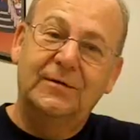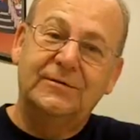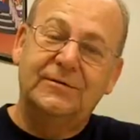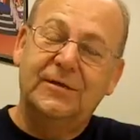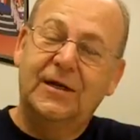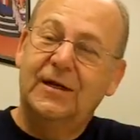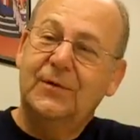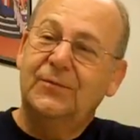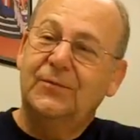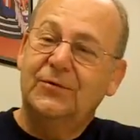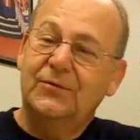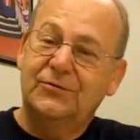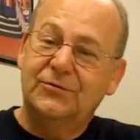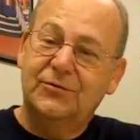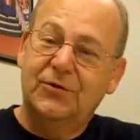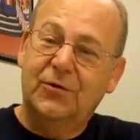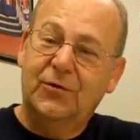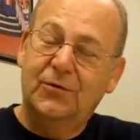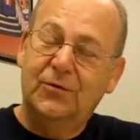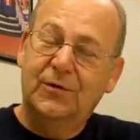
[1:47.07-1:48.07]
set up the
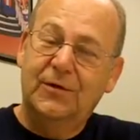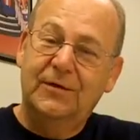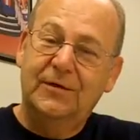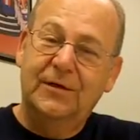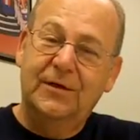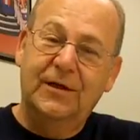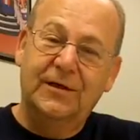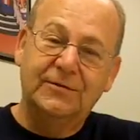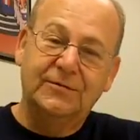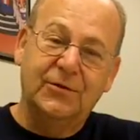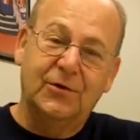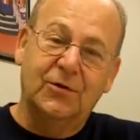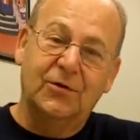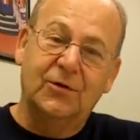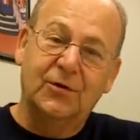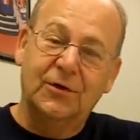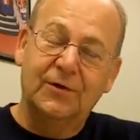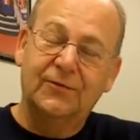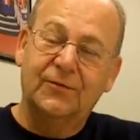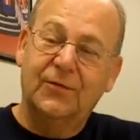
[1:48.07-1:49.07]
show. And then I started
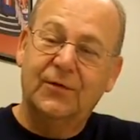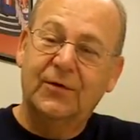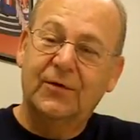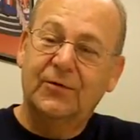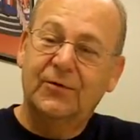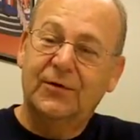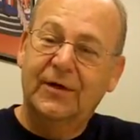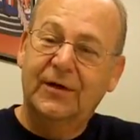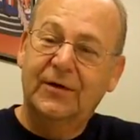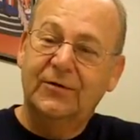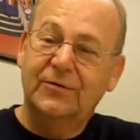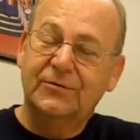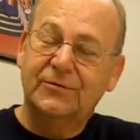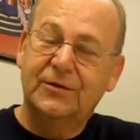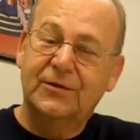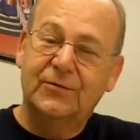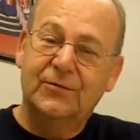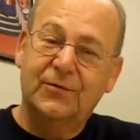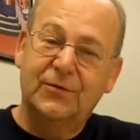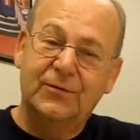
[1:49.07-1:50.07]
looking for
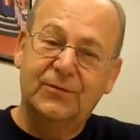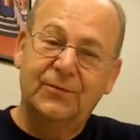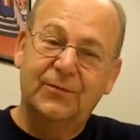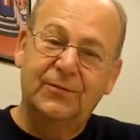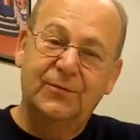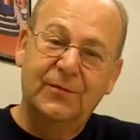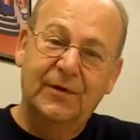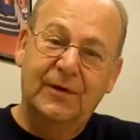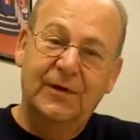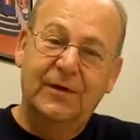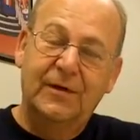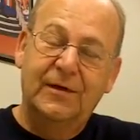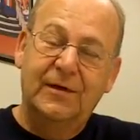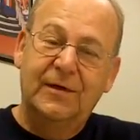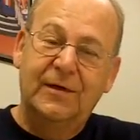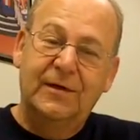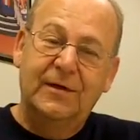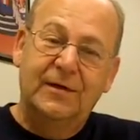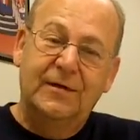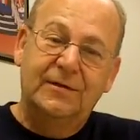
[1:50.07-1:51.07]
entertainers that would
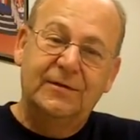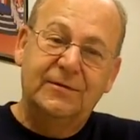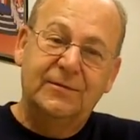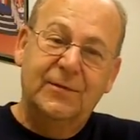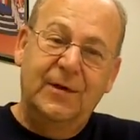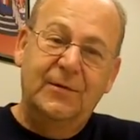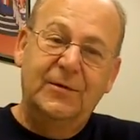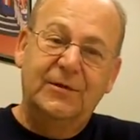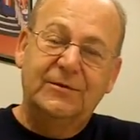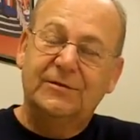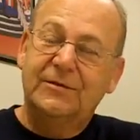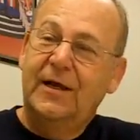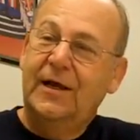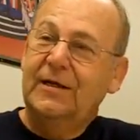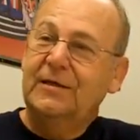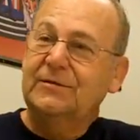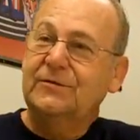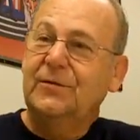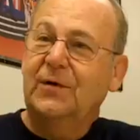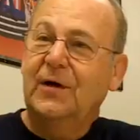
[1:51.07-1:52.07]
maybe
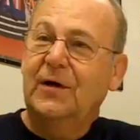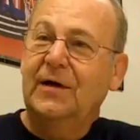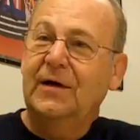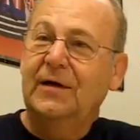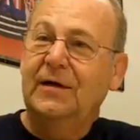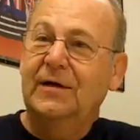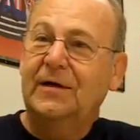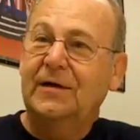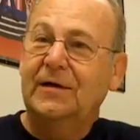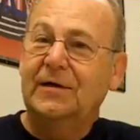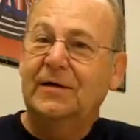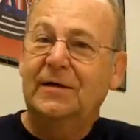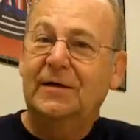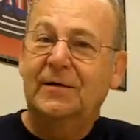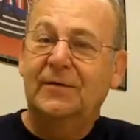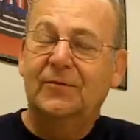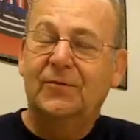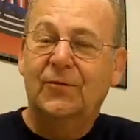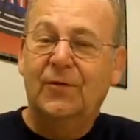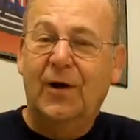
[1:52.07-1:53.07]
satisfy
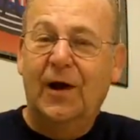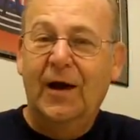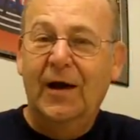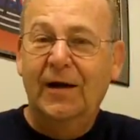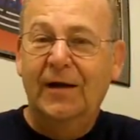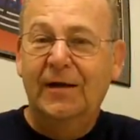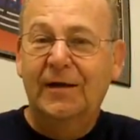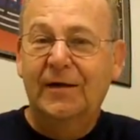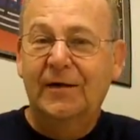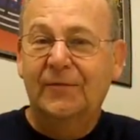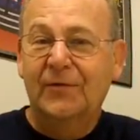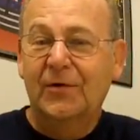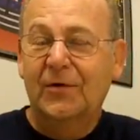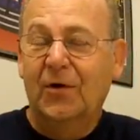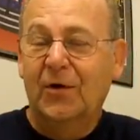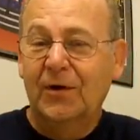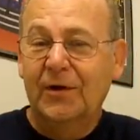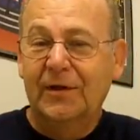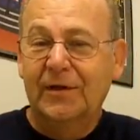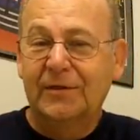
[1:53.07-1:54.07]
a variety of
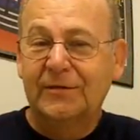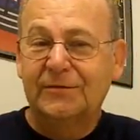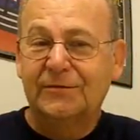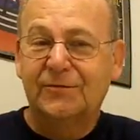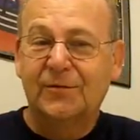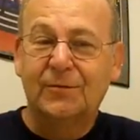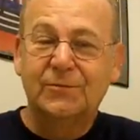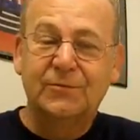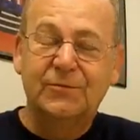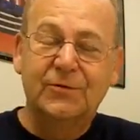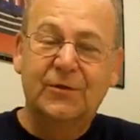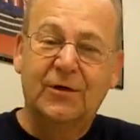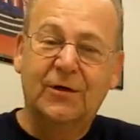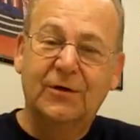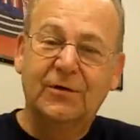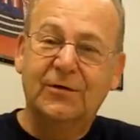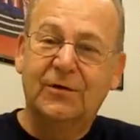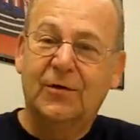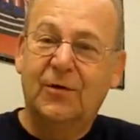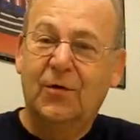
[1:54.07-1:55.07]
an audience from
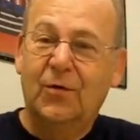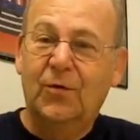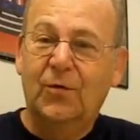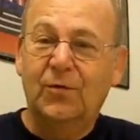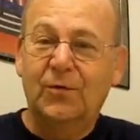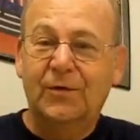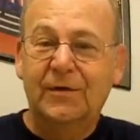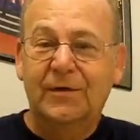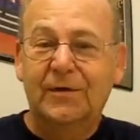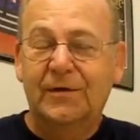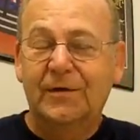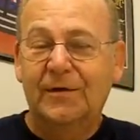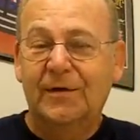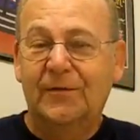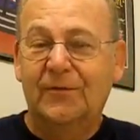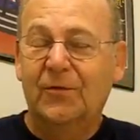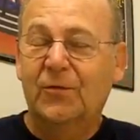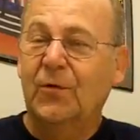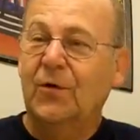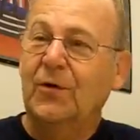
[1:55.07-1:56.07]
young to old and
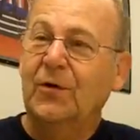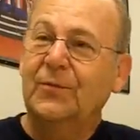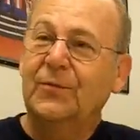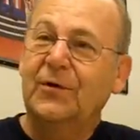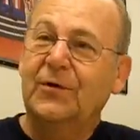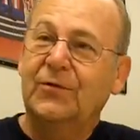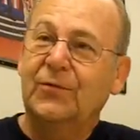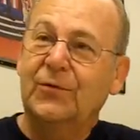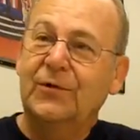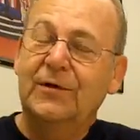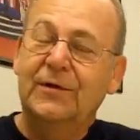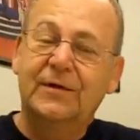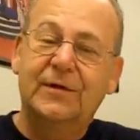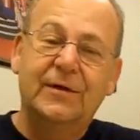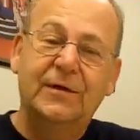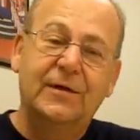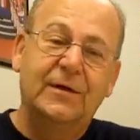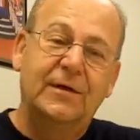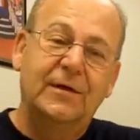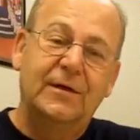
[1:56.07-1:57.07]
everywhere in between.
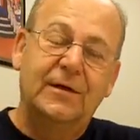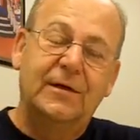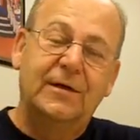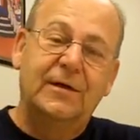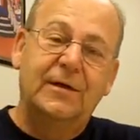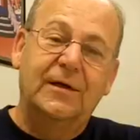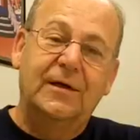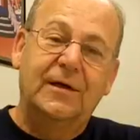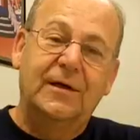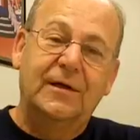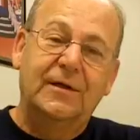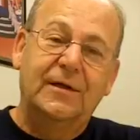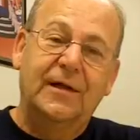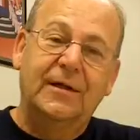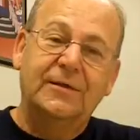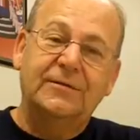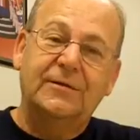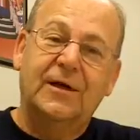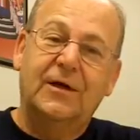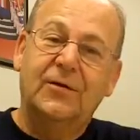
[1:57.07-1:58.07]
And
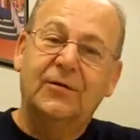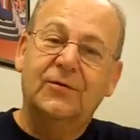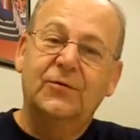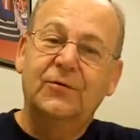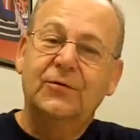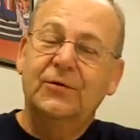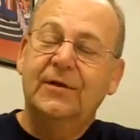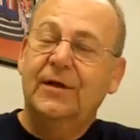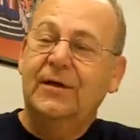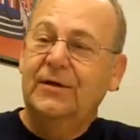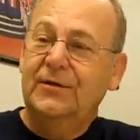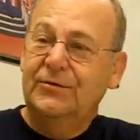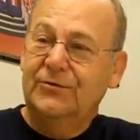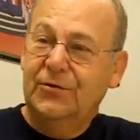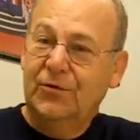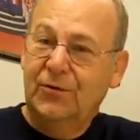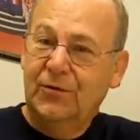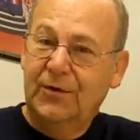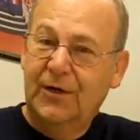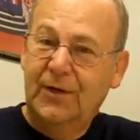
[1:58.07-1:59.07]
that's how the Hootenanny
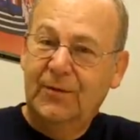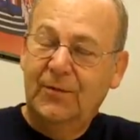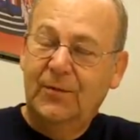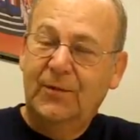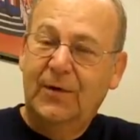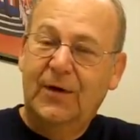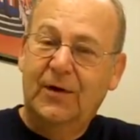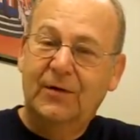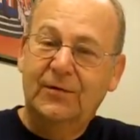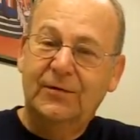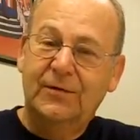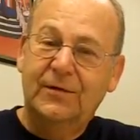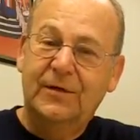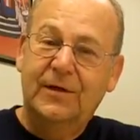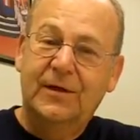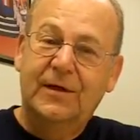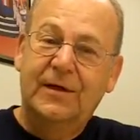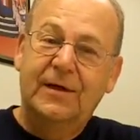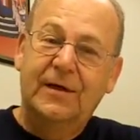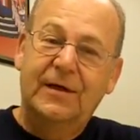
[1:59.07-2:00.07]
show came about,
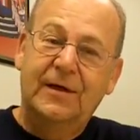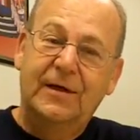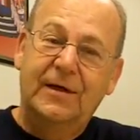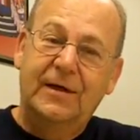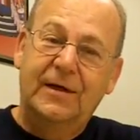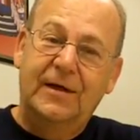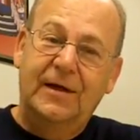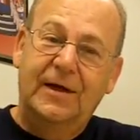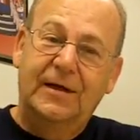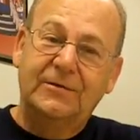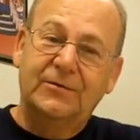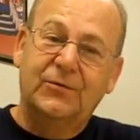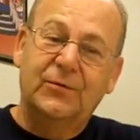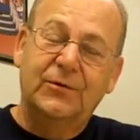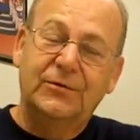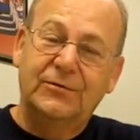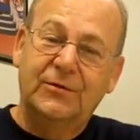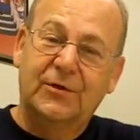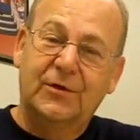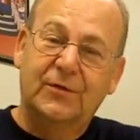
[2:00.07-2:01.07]
as a
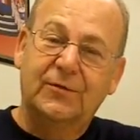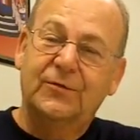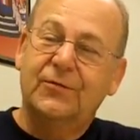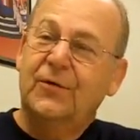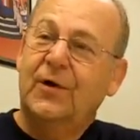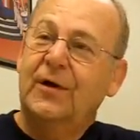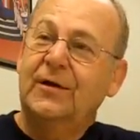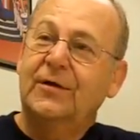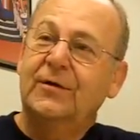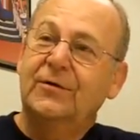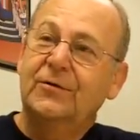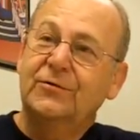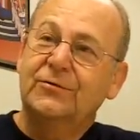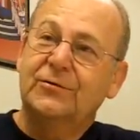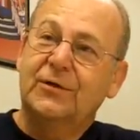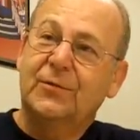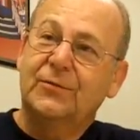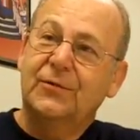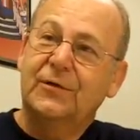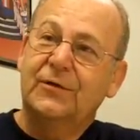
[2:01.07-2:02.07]
result of trying to do
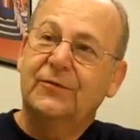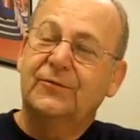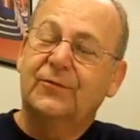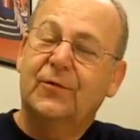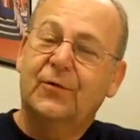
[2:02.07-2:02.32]
something